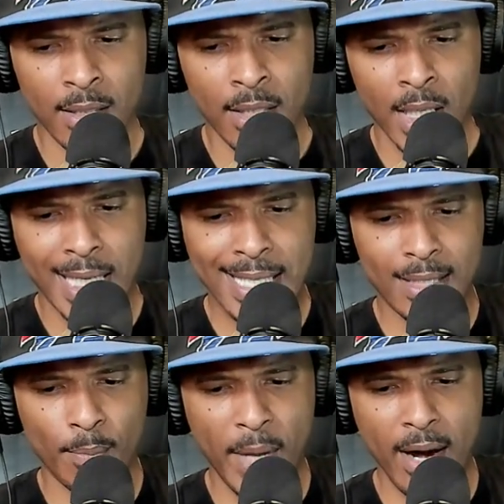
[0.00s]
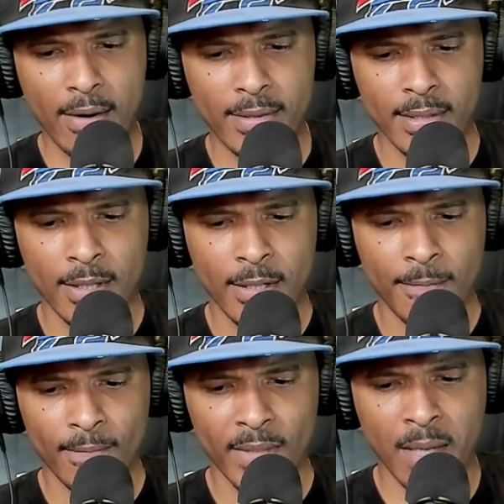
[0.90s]
against the Bears.
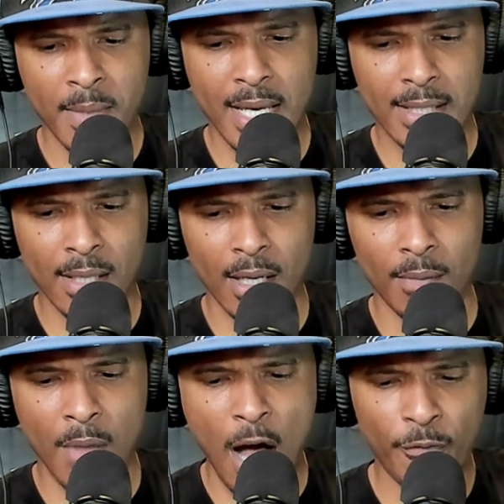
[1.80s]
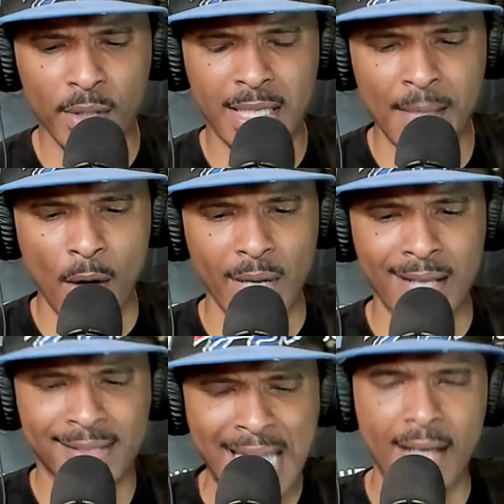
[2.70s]
Give me that dub. Mafia, come on now.
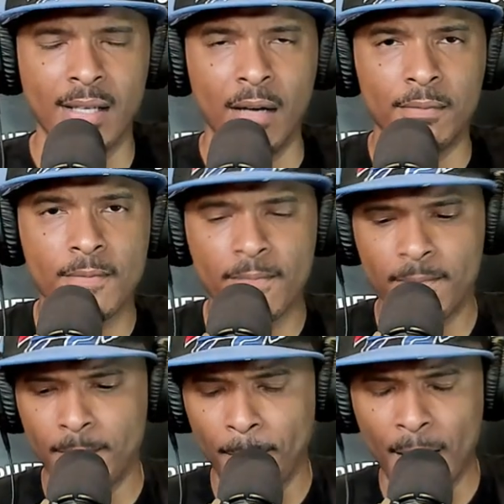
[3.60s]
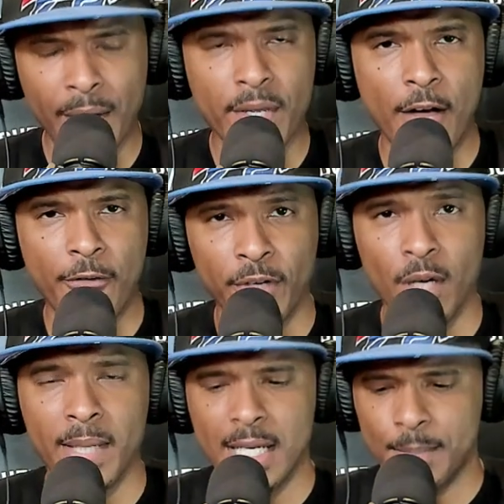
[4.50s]
Stand up. I know y'all feel
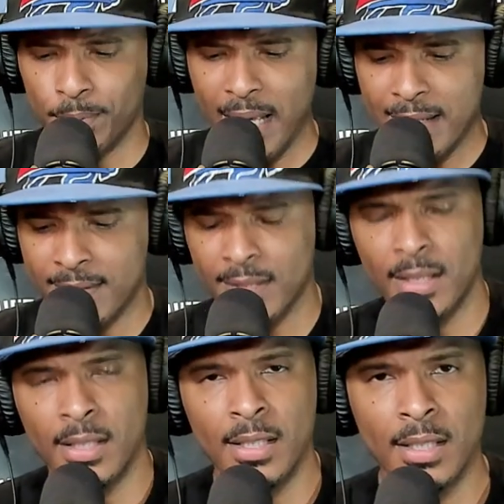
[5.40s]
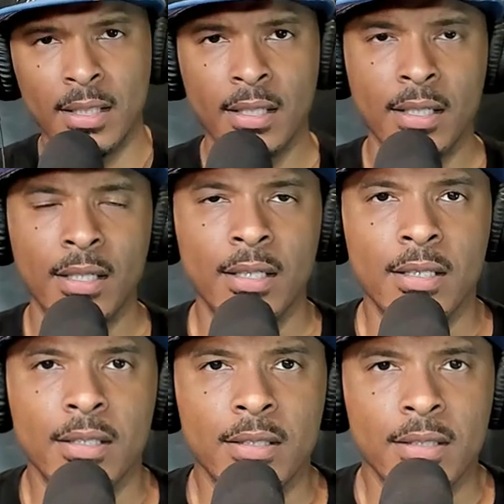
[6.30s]
me in this place.
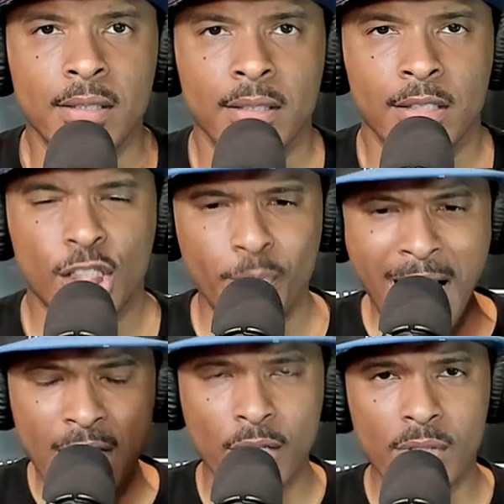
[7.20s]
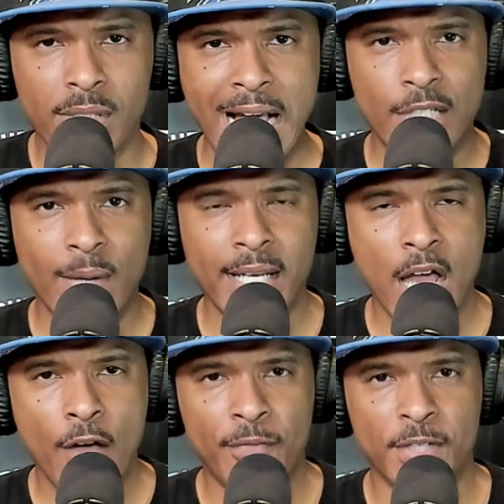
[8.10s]
Smash those likes right
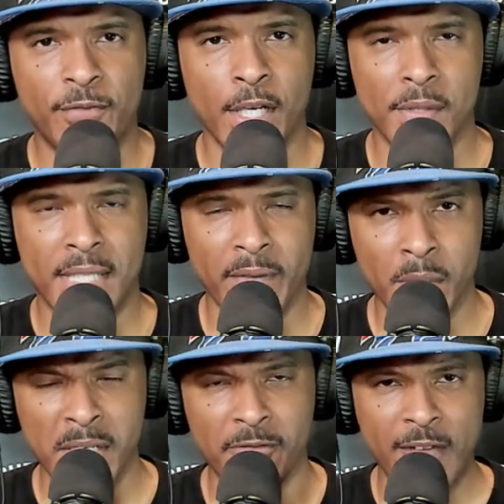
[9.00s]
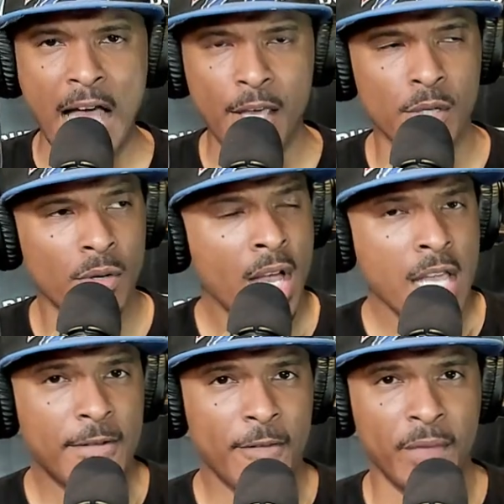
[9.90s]
now if this video is giving you any value.
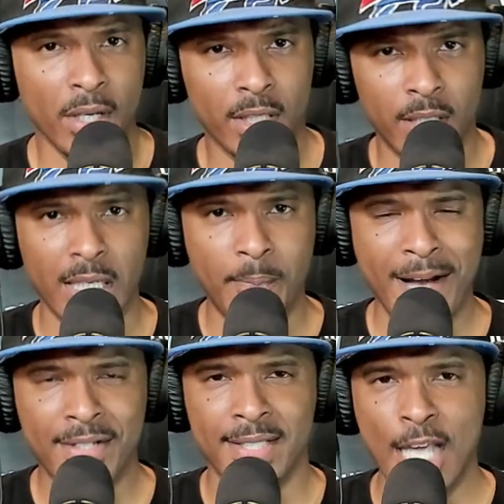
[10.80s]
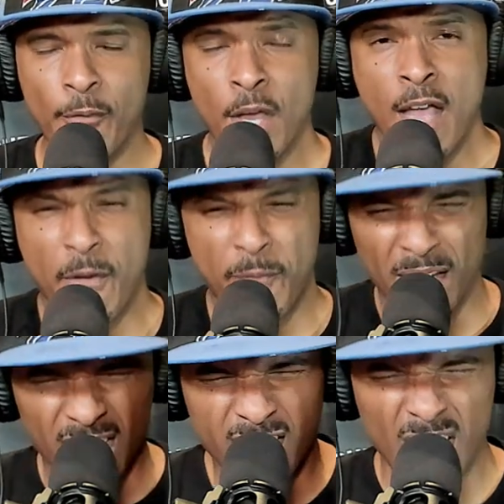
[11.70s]
If you're feeling good about yourself. If you're
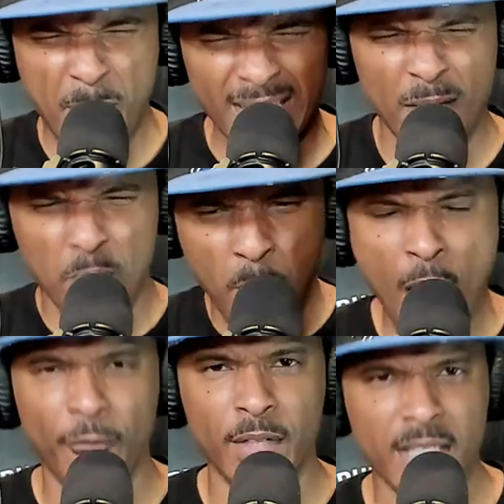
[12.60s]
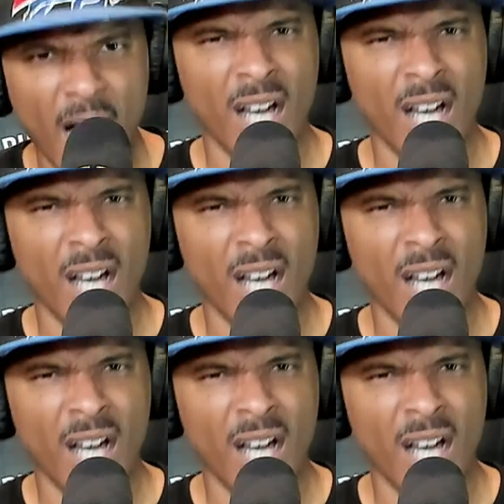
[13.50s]
feeling good about the Mafia.